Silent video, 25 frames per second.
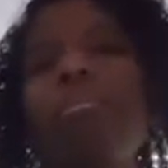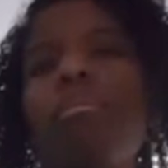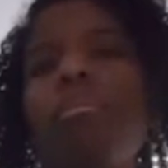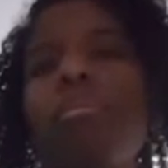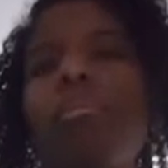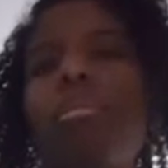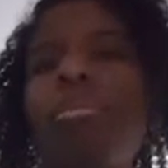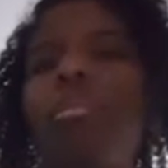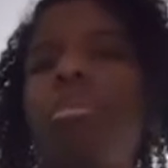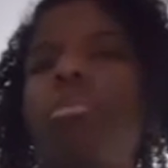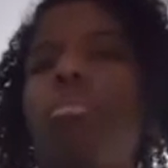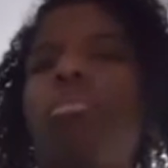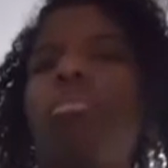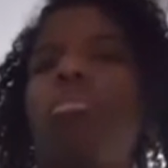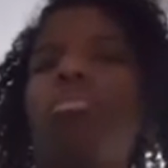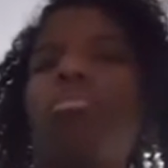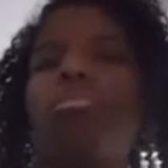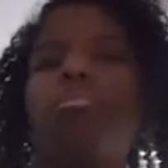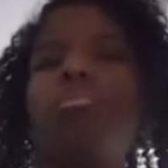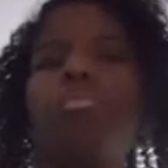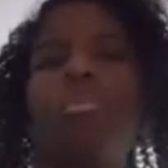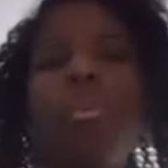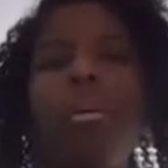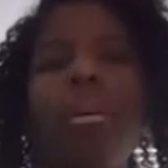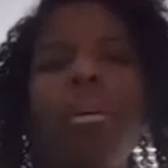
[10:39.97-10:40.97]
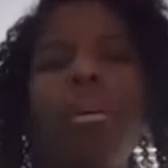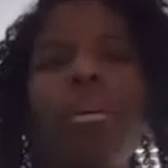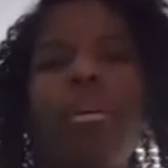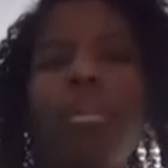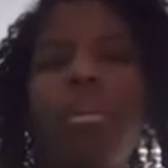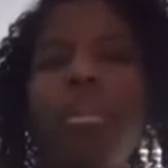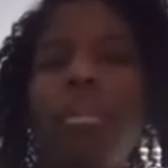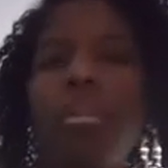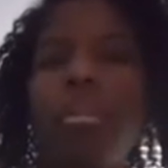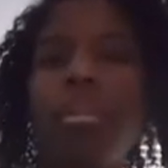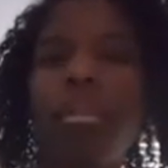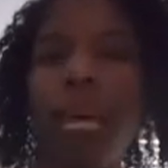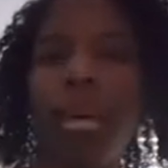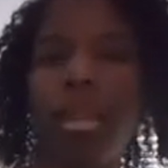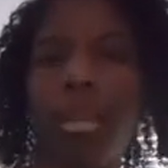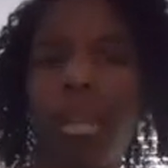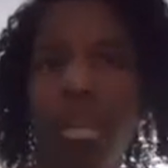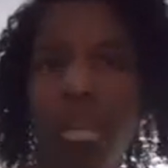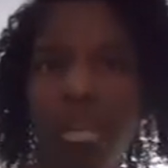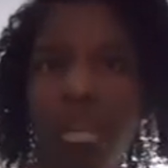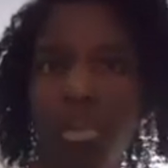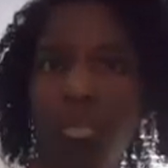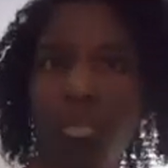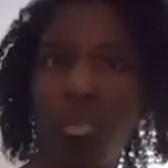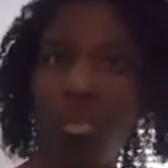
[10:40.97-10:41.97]
the cold part that
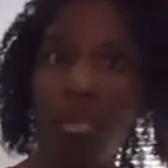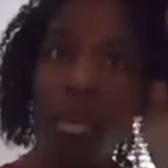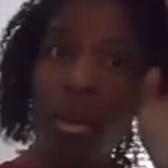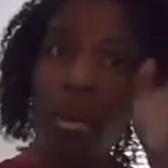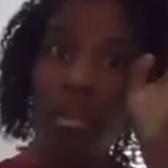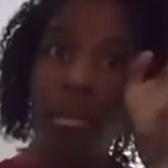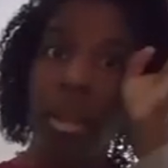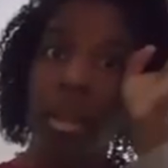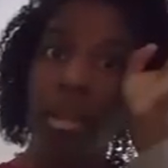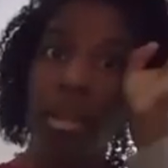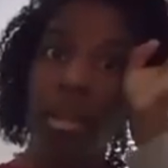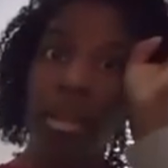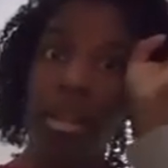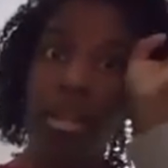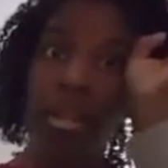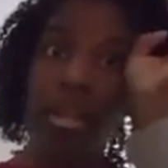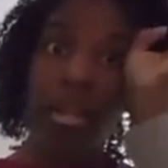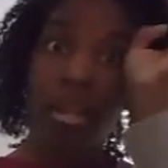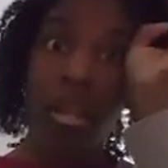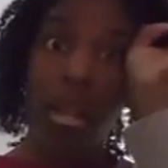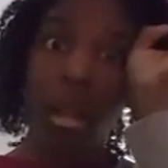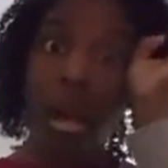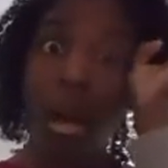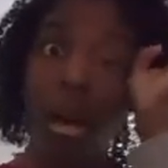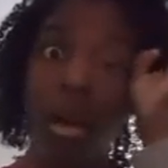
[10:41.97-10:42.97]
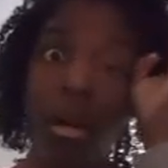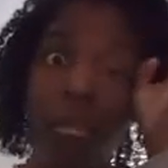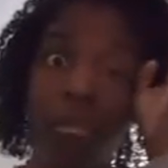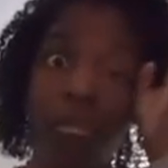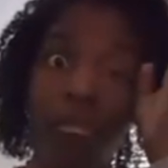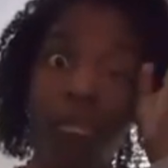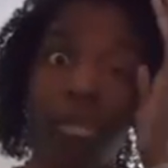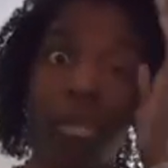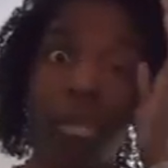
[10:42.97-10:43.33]
needs warmth, that needs love,